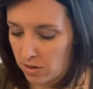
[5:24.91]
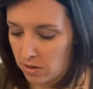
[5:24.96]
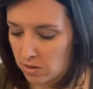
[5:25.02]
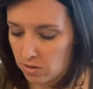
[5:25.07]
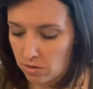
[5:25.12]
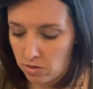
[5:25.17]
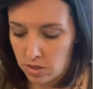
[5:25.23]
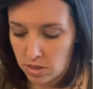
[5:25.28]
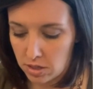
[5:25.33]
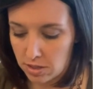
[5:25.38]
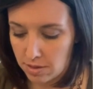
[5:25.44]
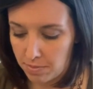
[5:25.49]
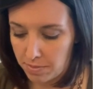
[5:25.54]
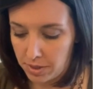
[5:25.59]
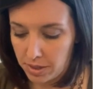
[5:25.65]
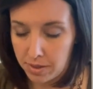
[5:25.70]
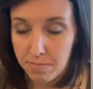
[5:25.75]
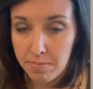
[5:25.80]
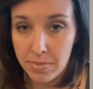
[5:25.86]
So just
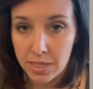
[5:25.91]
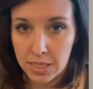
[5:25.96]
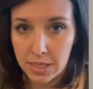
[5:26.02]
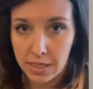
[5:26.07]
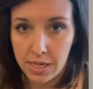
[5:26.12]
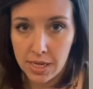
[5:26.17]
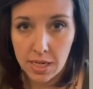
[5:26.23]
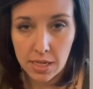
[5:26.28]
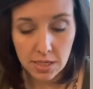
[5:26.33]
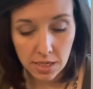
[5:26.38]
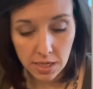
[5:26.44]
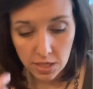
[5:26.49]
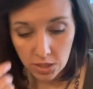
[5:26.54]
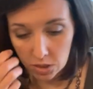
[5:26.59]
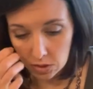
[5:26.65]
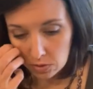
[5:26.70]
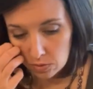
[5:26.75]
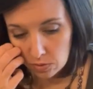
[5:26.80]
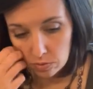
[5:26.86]
some miscellaneous
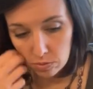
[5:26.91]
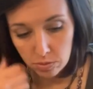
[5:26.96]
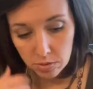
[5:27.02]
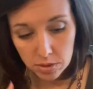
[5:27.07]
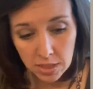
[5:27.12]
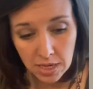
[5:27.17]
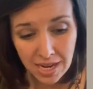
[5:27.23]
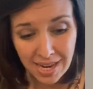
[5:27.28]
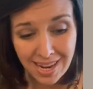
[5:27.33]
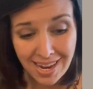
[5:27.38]
kitchen tools.